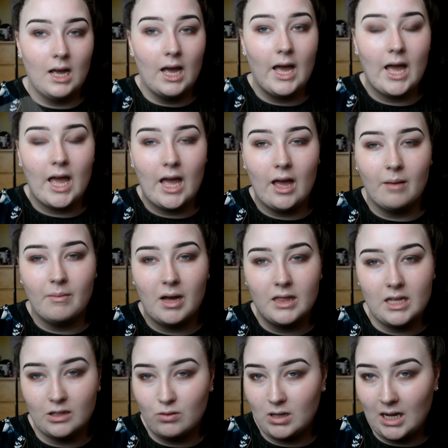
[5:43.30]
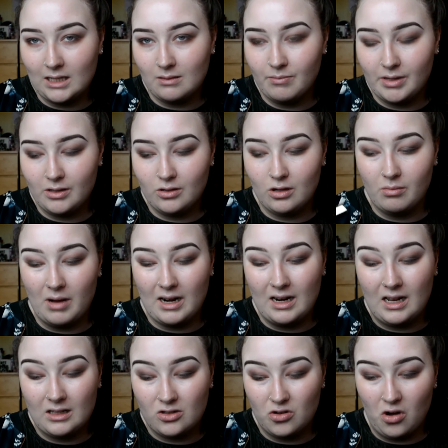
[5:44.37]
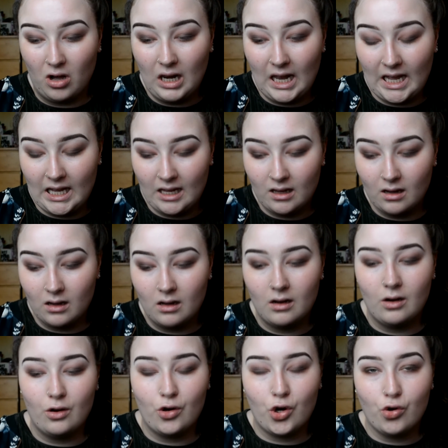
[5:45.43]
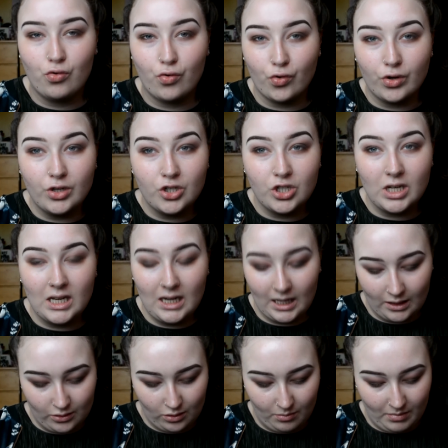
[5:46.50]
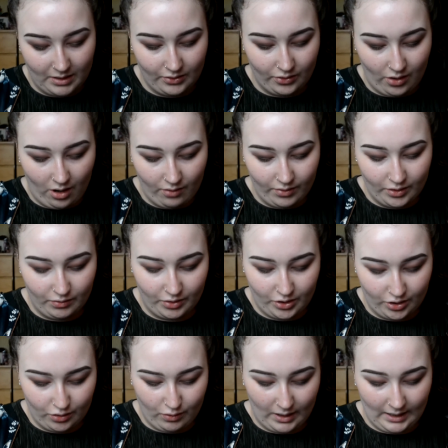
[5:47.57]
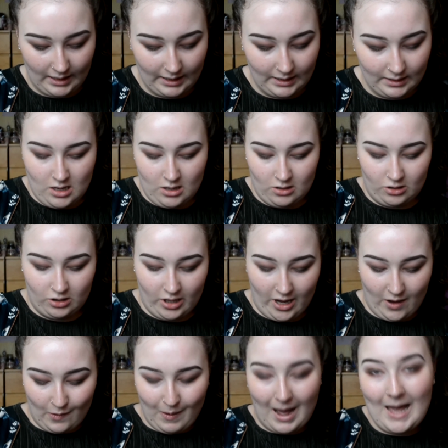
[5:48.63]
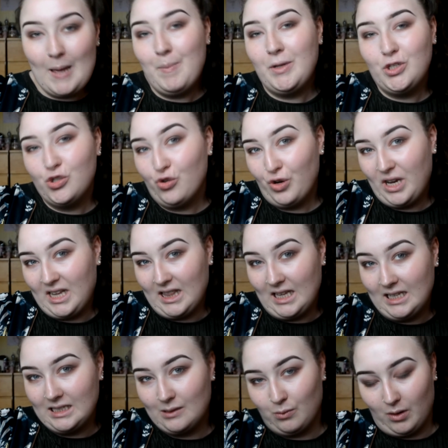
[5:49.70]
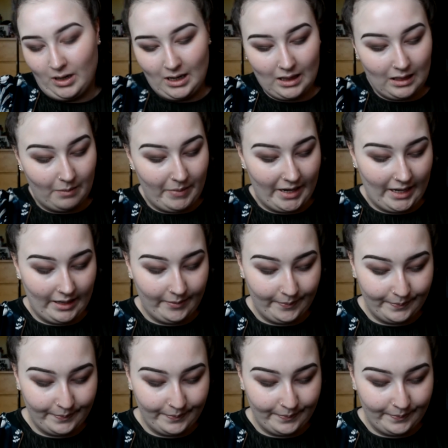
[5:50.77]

And this one hasn't been so bad, and it's not like crunchy like some mascaras, which is quite nice. So I'm enjoying this one at the minute.